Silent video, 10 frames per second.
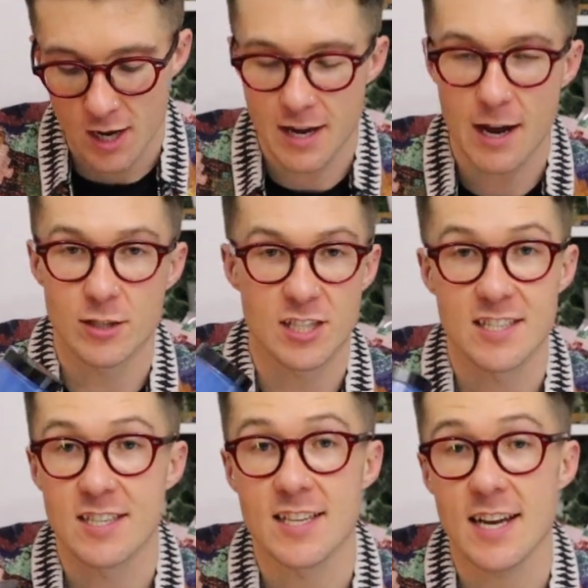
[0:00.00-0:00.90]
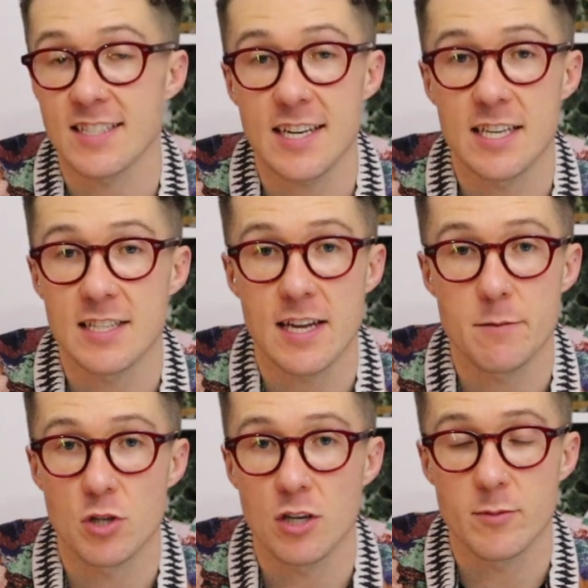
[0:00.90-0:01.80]
Now actually it's exactly the
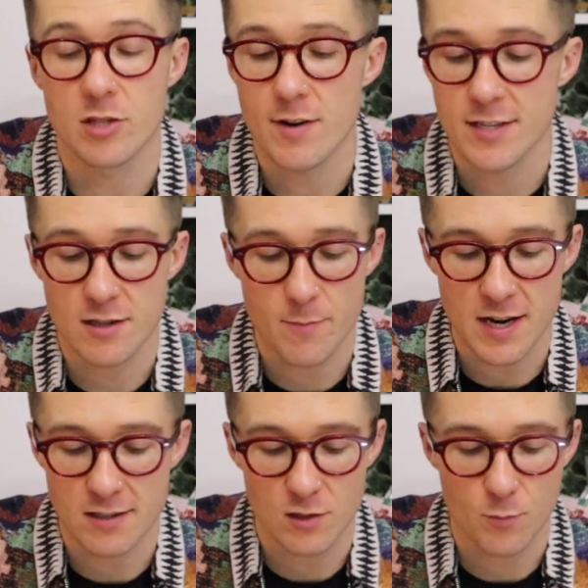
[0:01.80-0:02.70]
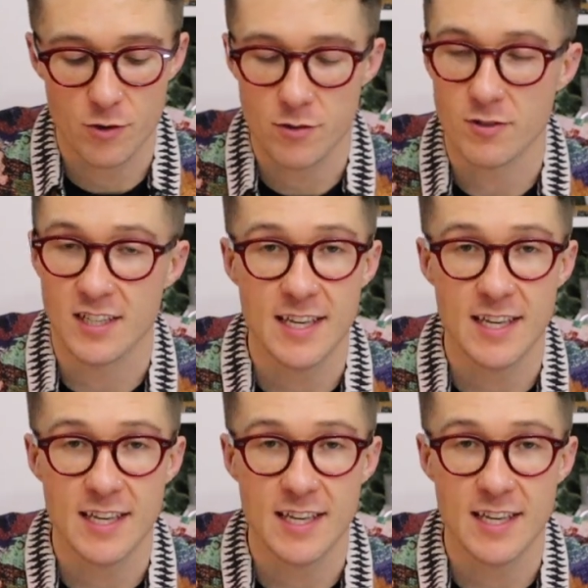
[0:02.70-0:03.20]
same tub as the rest of the Baxter's products.